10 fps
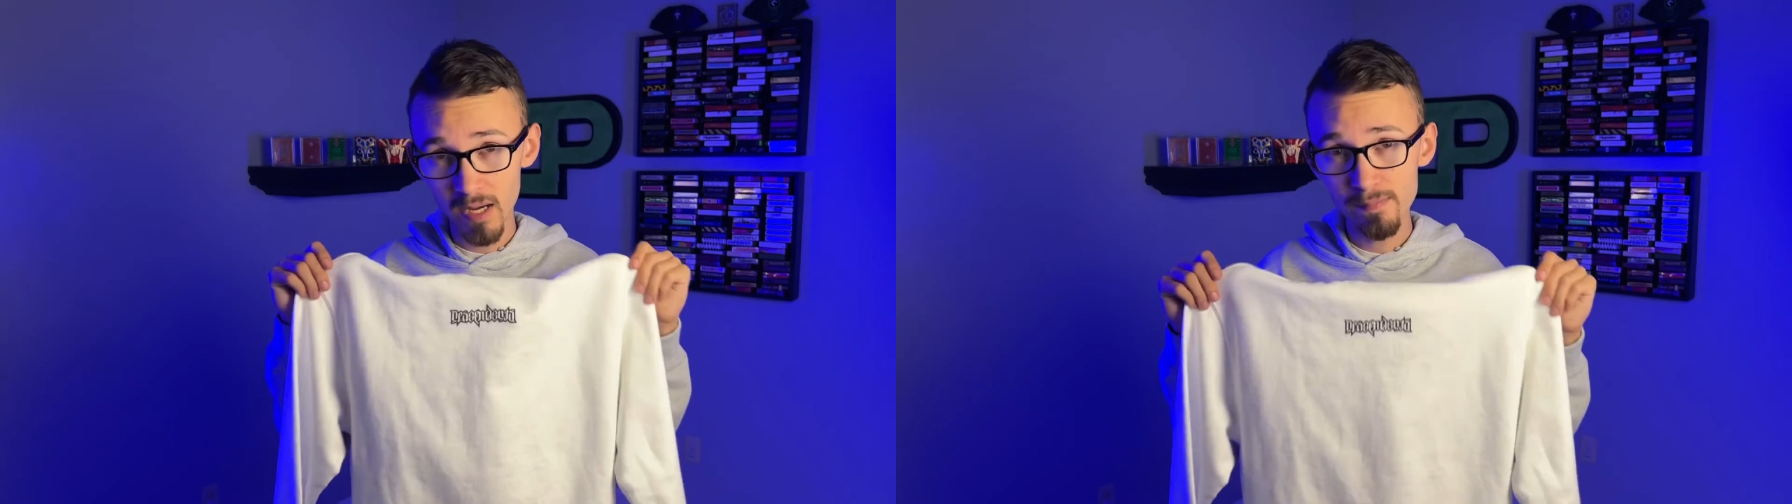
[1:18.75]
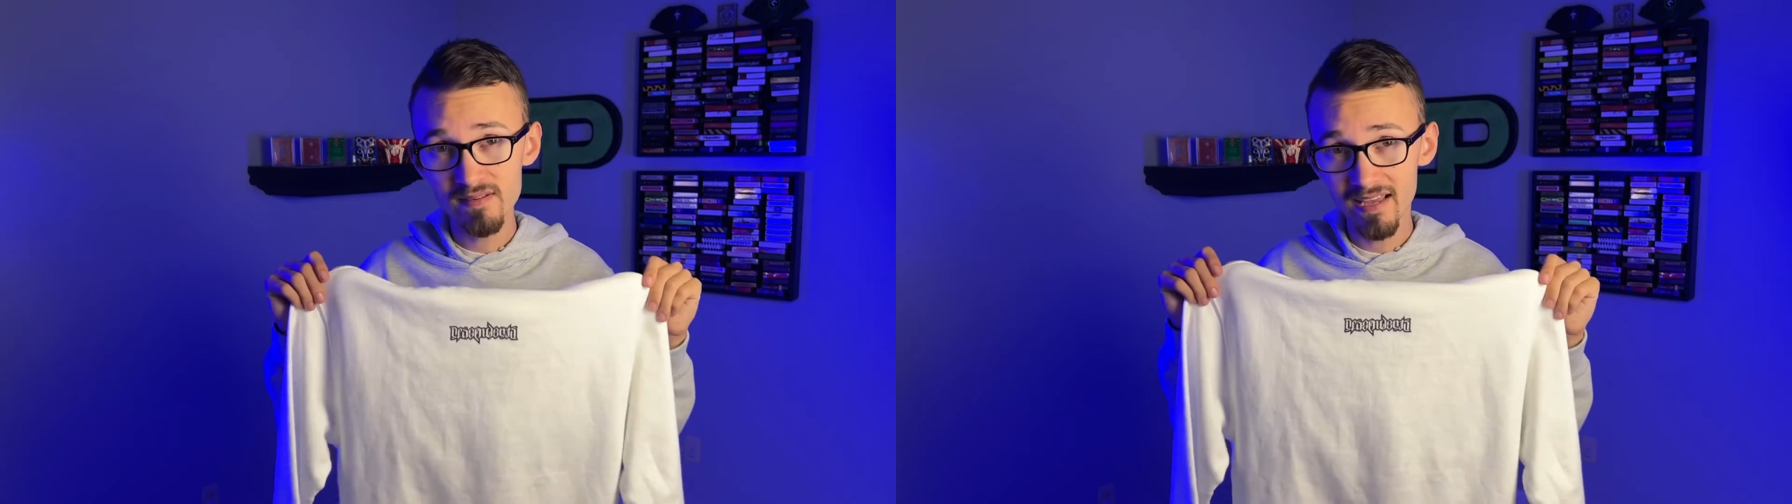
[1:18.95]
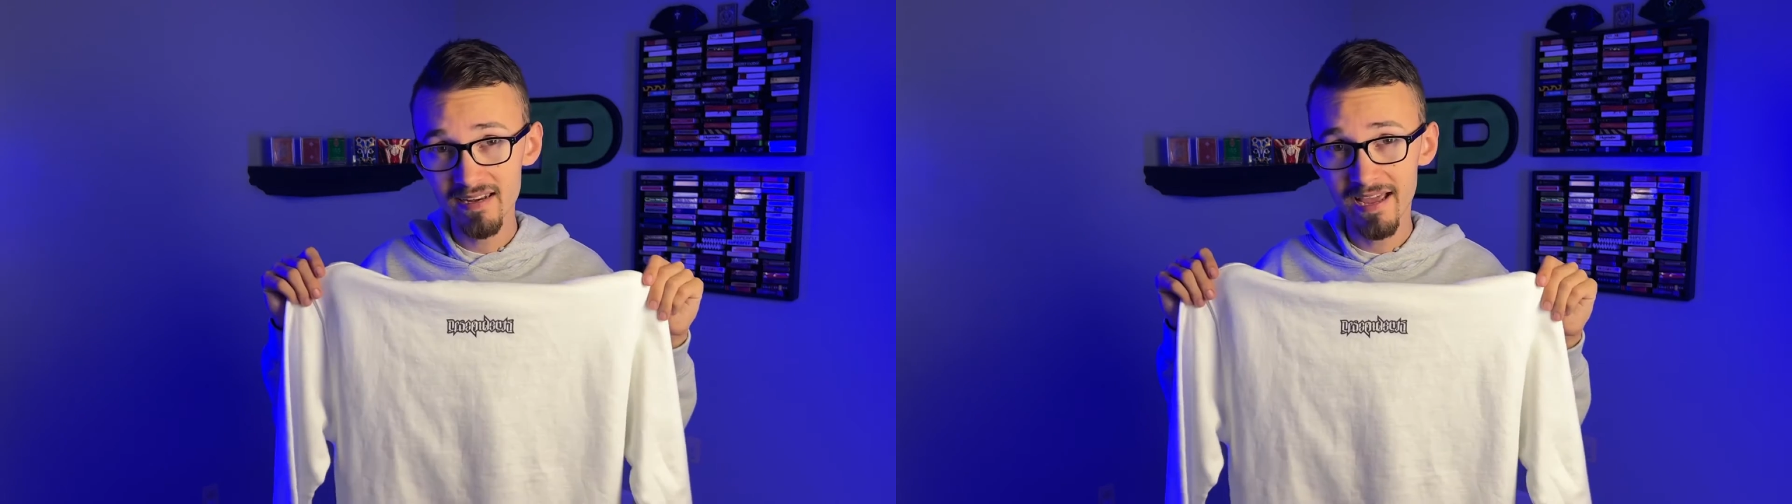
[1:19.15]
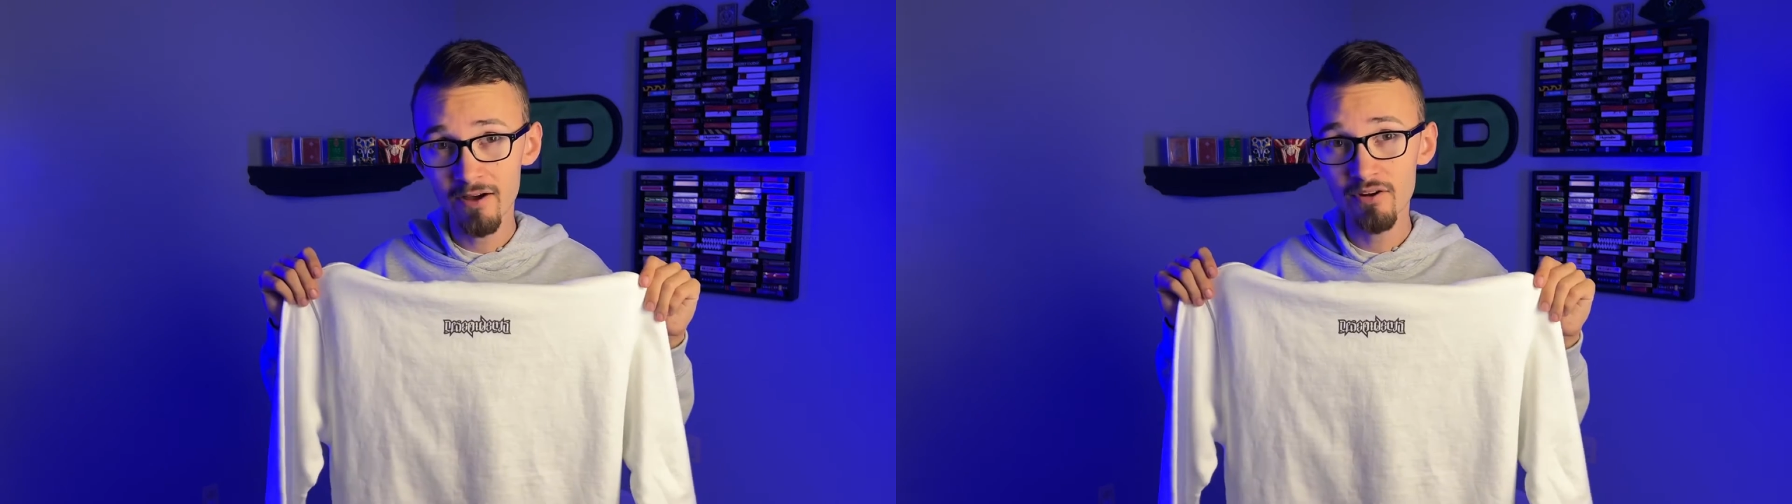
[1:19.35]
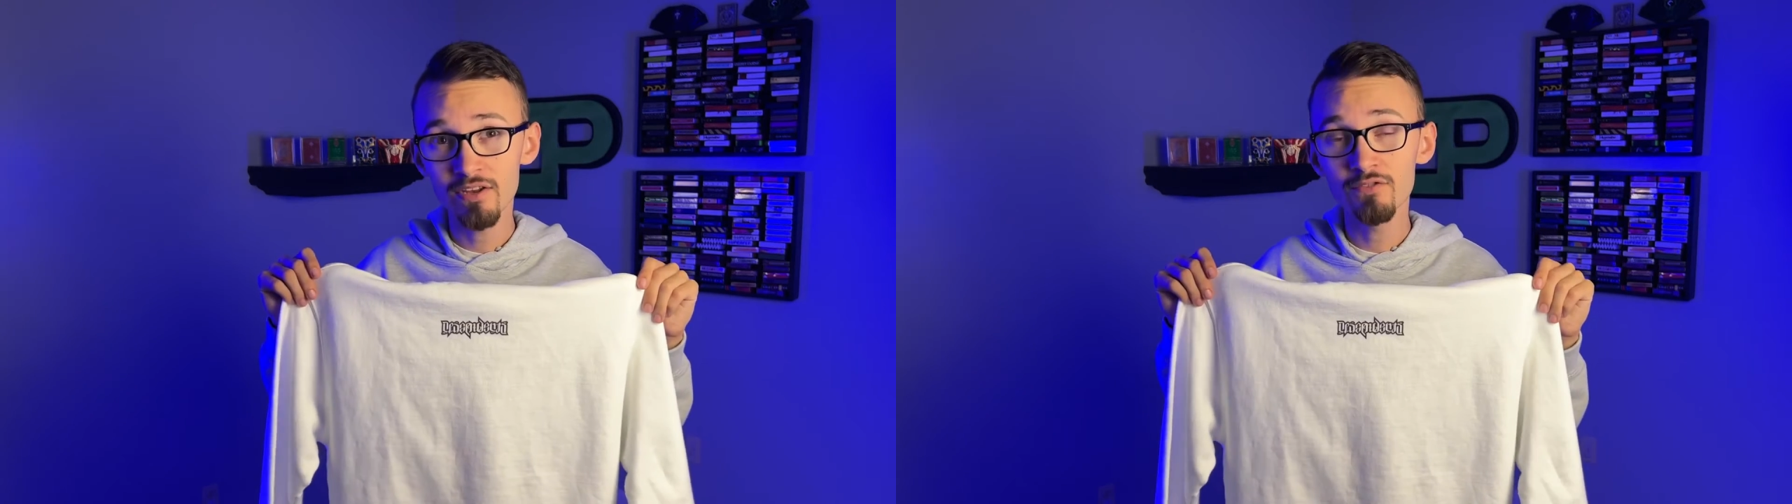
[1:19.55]
upside
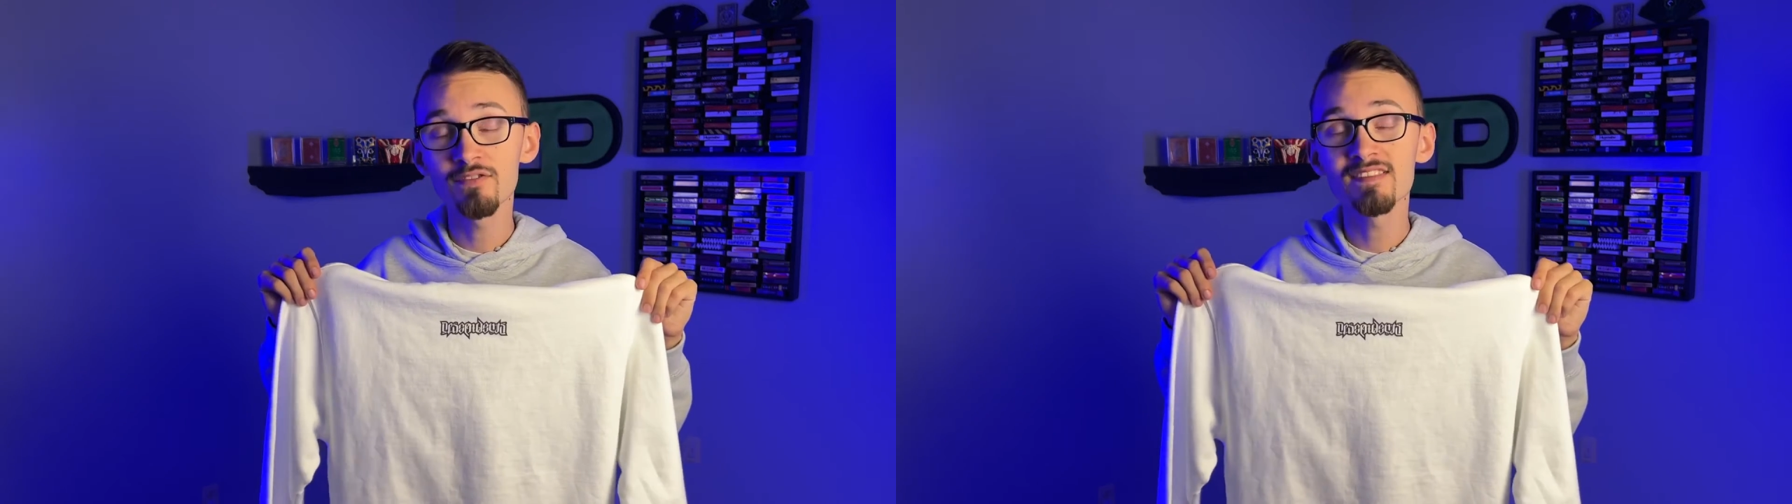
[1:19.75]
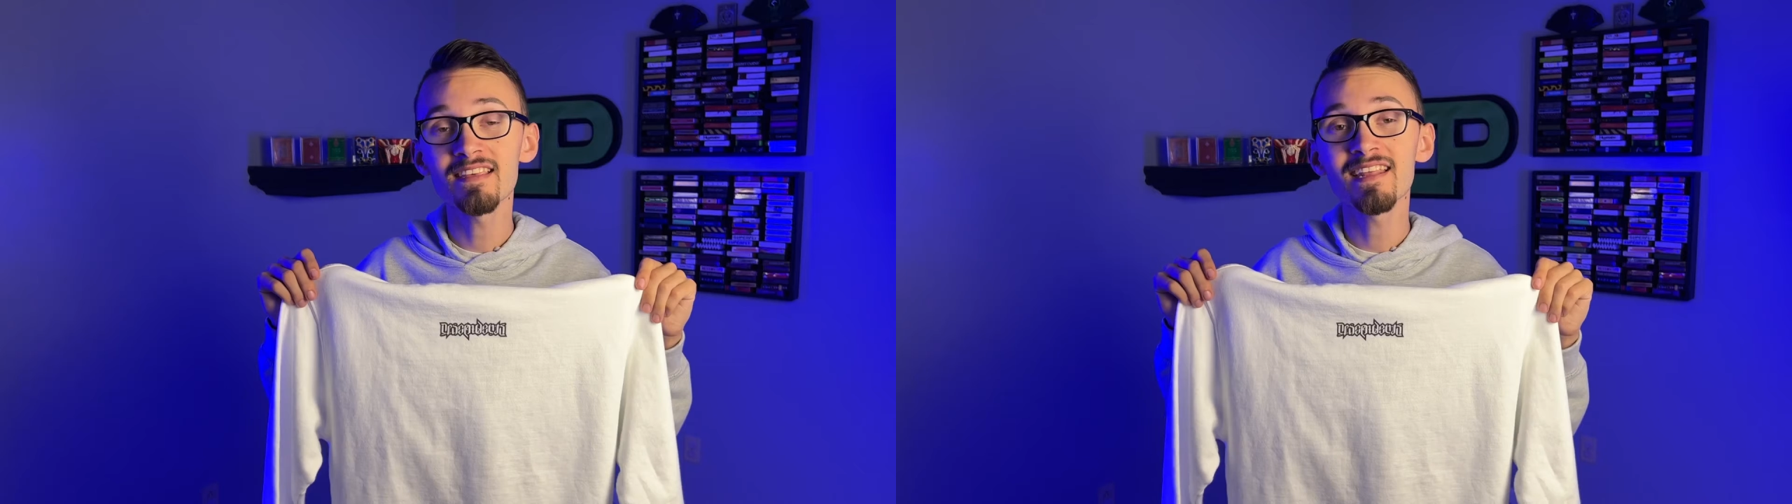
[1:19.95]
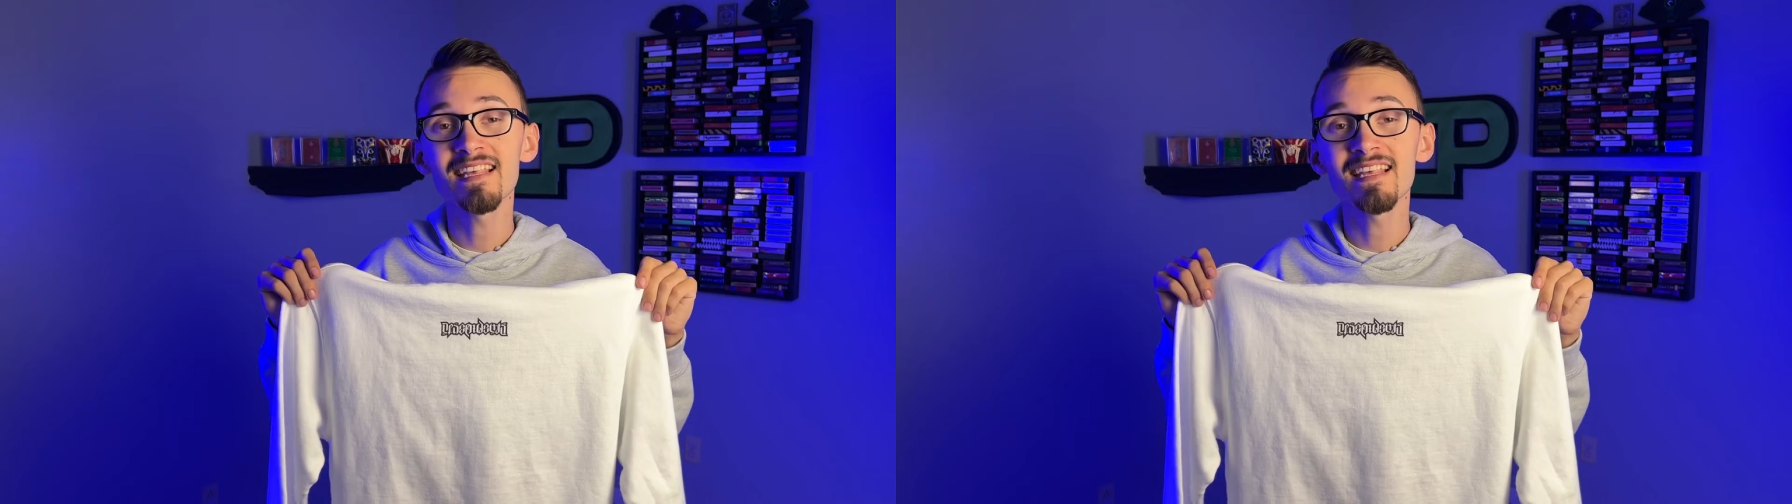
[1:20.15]
down and you'll see that